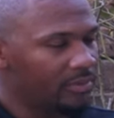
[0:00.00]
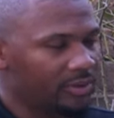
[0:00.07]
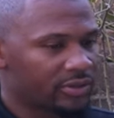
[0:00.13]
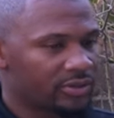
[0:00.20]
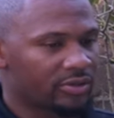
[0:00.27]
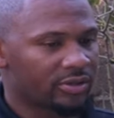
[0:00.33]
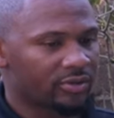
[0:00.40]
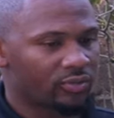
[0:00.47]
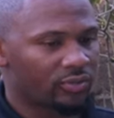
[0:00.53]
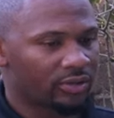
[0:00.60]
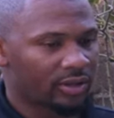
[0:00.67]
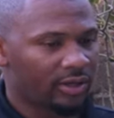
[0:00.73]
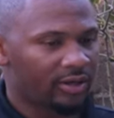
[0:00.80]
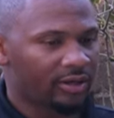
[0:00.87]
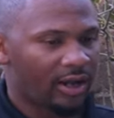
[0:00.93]
but you just
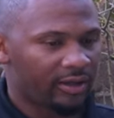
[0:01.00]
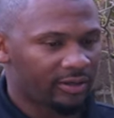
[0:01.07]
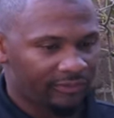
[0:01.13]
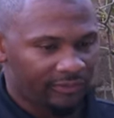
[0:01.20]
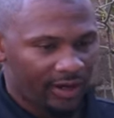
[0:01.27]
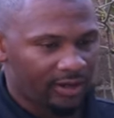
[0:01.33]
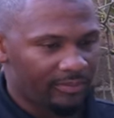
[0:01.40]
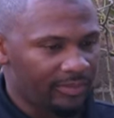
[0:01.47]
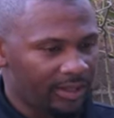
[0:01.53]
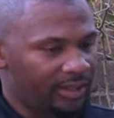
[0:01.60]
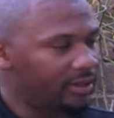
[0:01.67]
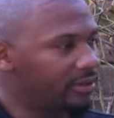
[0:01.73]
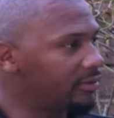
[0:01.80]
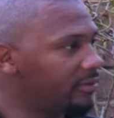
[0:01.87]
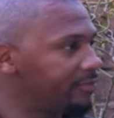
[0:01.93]
want to kind of find a medium.